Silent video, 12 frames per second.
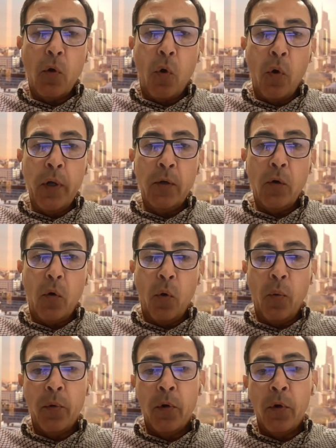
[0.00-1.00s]
going
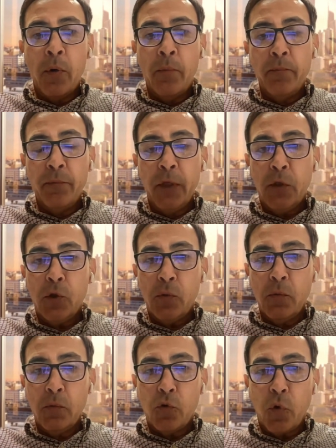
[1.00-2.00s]
over the
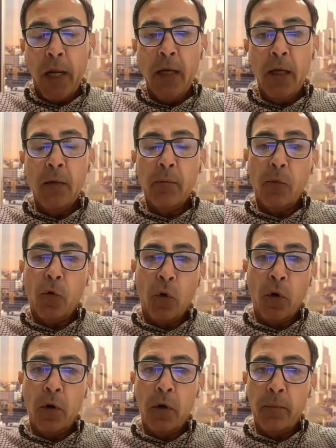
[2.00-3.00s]
training
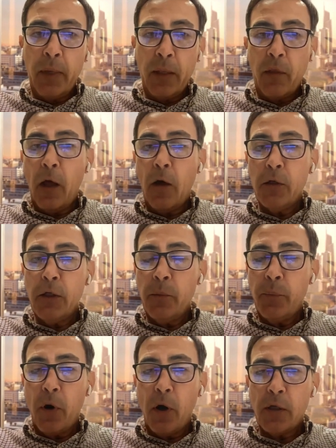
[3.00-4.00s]
or methodology, the
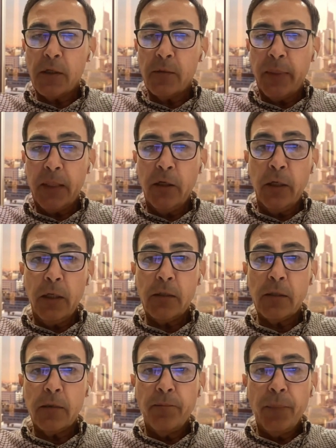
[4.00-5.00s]
process
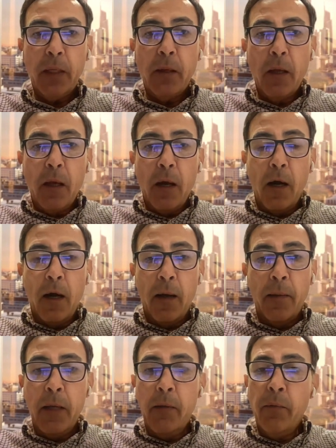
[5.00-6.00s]
materials,
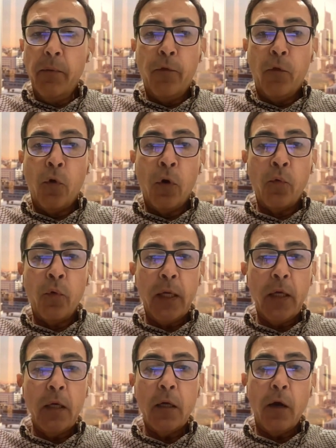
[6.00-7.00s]
even before we
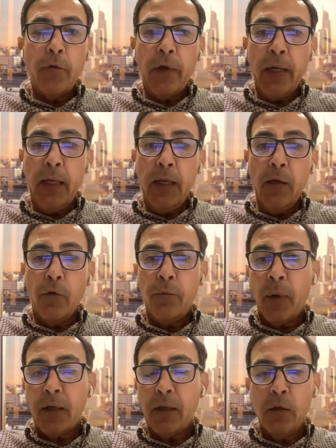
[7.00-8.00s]
kick off any of
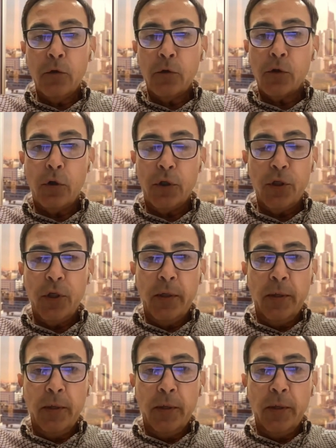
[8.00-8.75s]
market deal search.